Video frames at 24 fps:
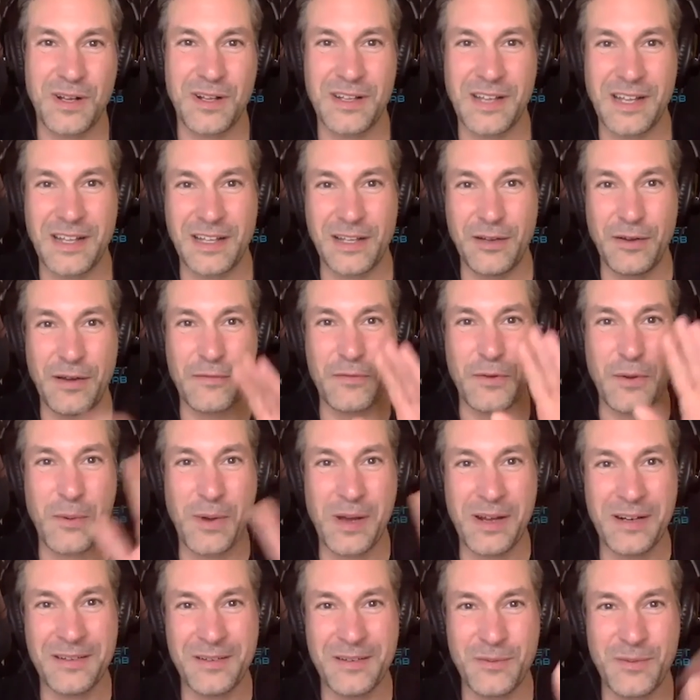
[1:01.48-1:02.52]
hello,
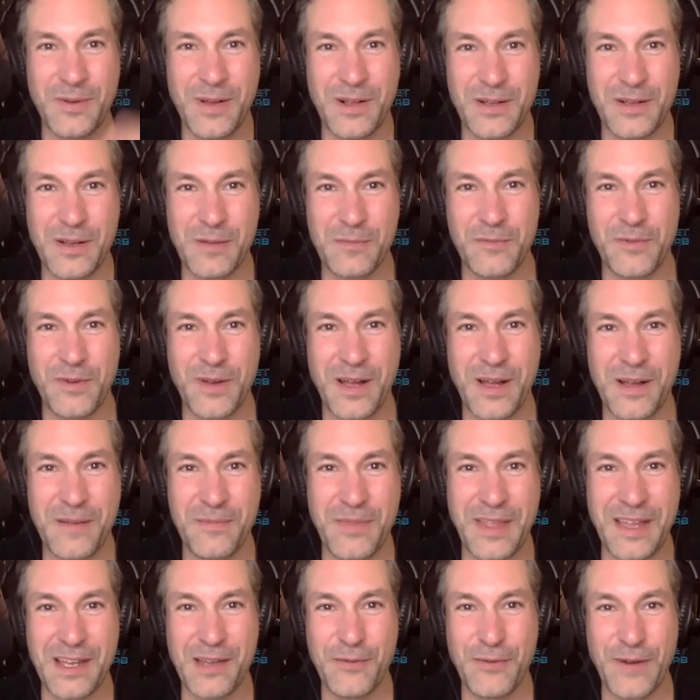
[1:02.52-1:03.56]
everyone. Welcome.
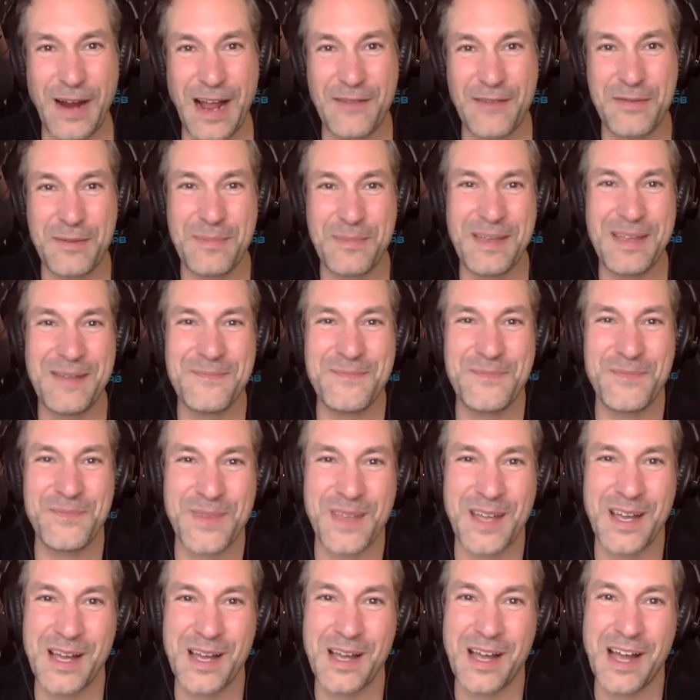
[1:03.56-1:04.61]
Thank you for having me.
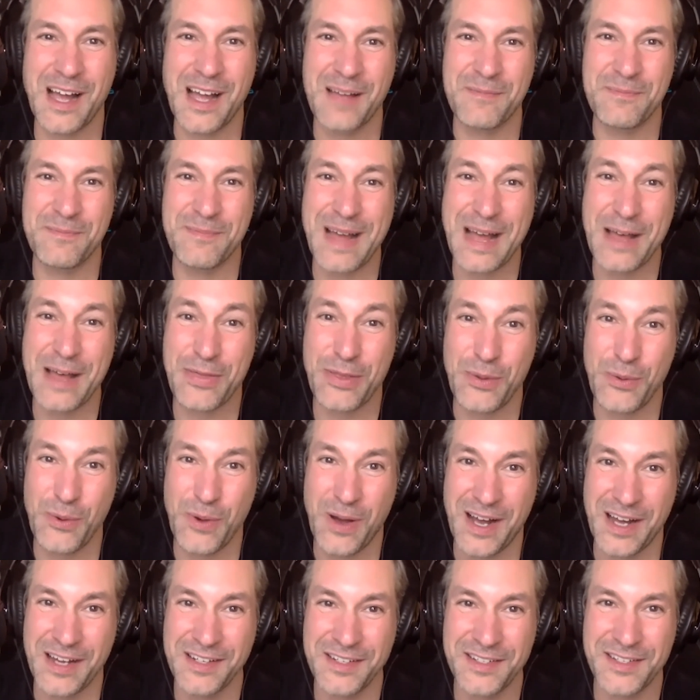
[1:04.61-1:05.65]
I'm Mathew
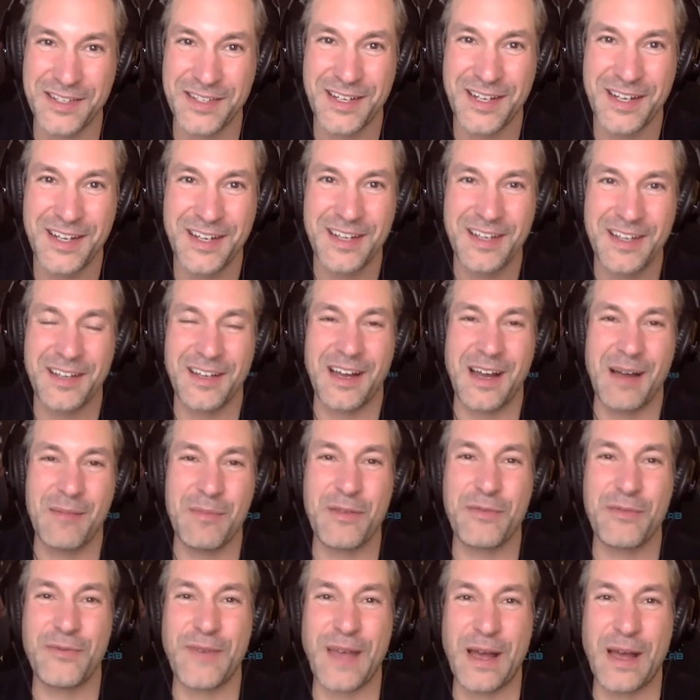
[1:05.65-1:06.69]
Hunt. I'm the
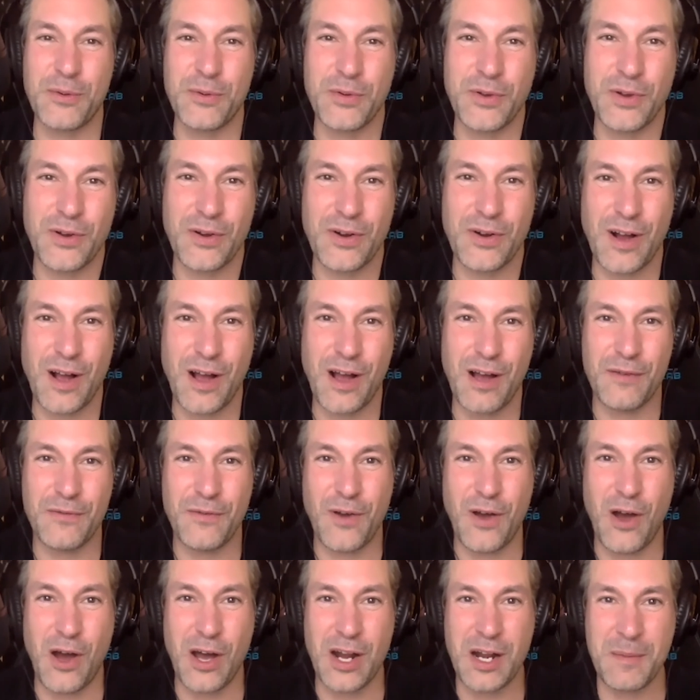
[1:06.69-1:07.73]
founder of
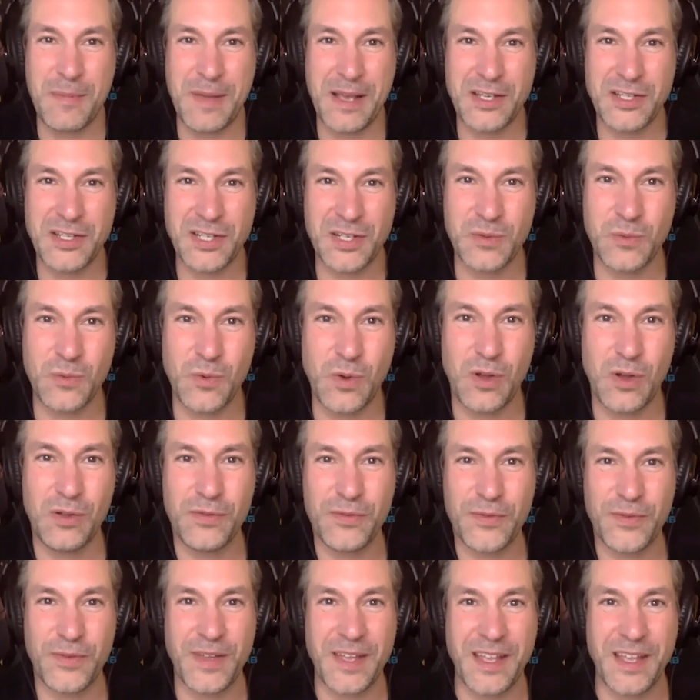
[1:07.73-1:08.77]
Automation
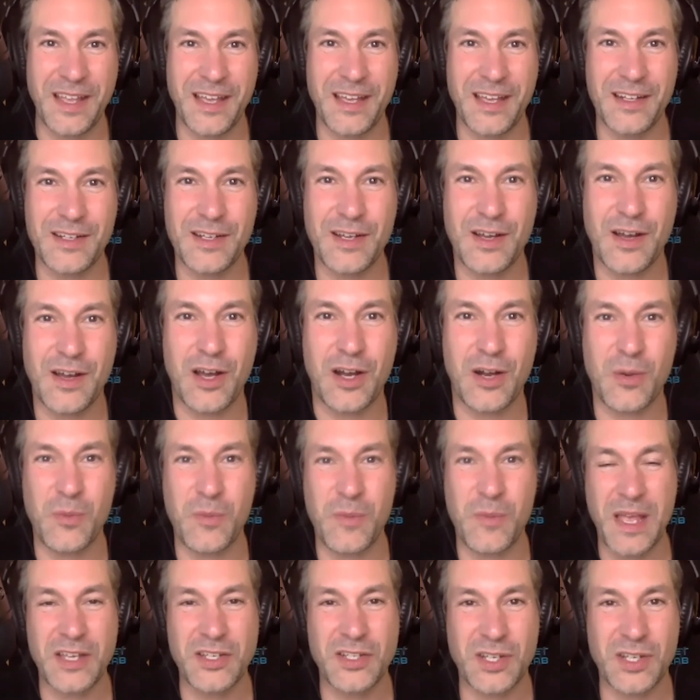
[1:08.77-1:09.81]
Wolf, and
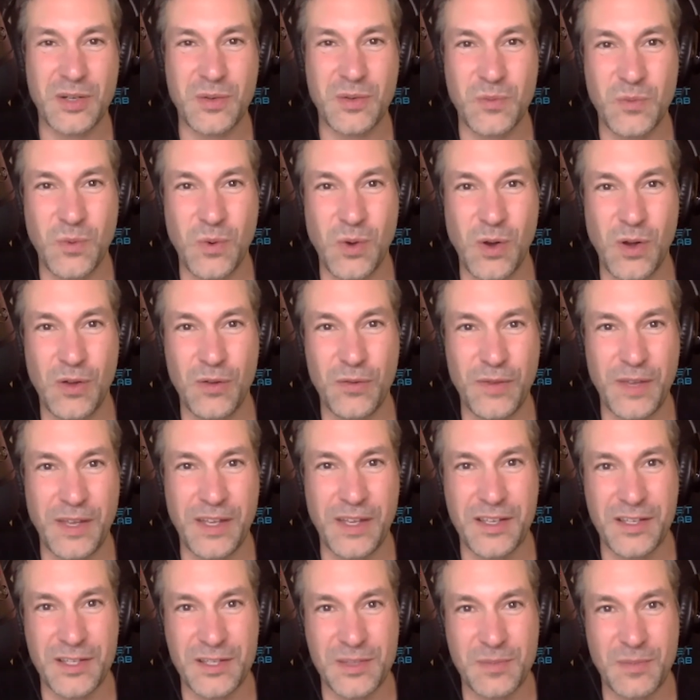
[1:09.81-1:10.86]
Automation Wolf
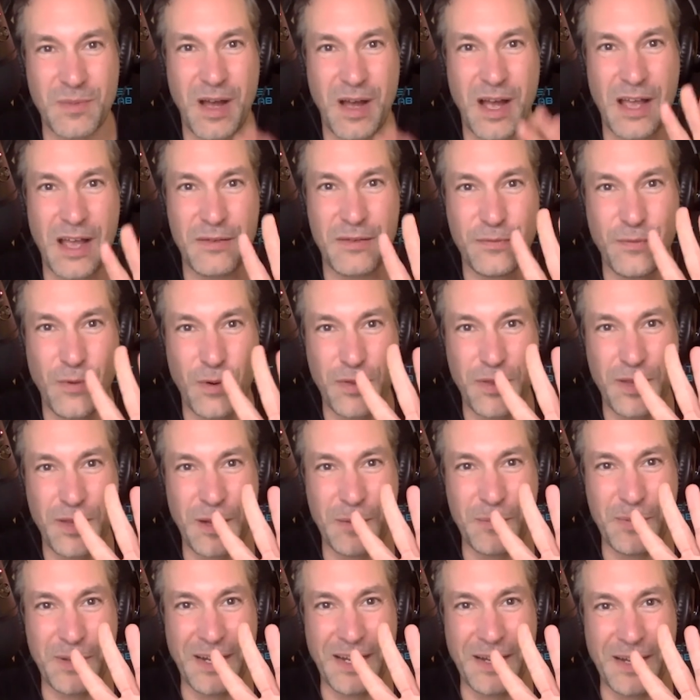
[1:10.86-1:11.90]
is my fourth
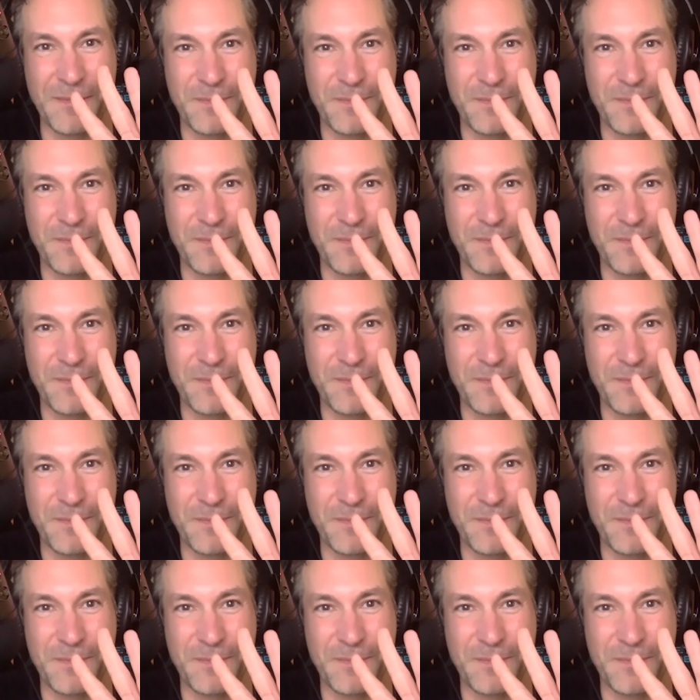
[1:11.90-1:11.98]
company.